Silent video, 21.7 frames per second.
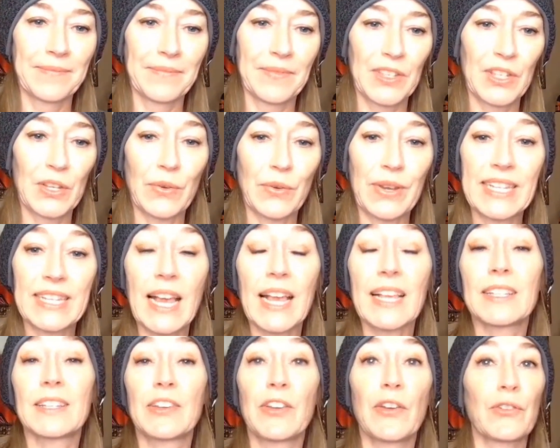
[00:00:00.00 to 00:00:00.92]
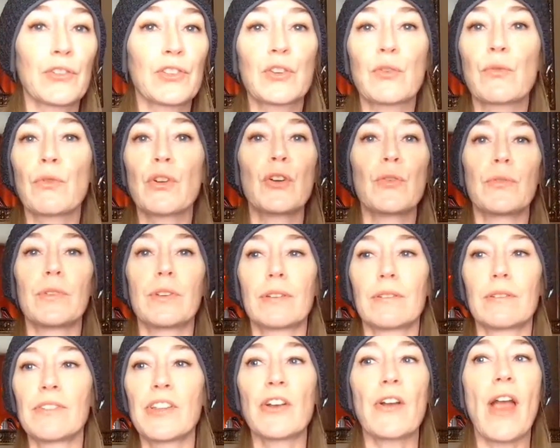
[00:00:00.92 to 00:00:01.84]
So he says, you're screwed.
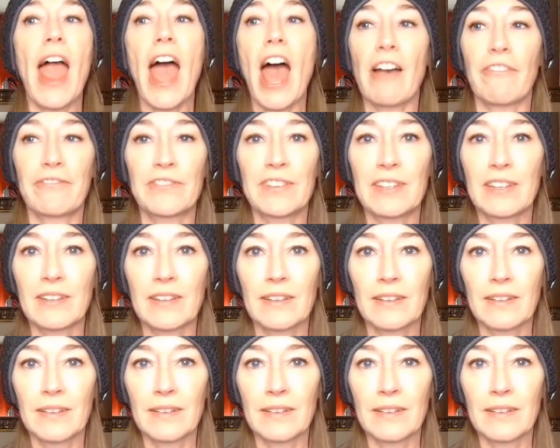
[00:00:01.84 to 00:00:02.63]
You're effed.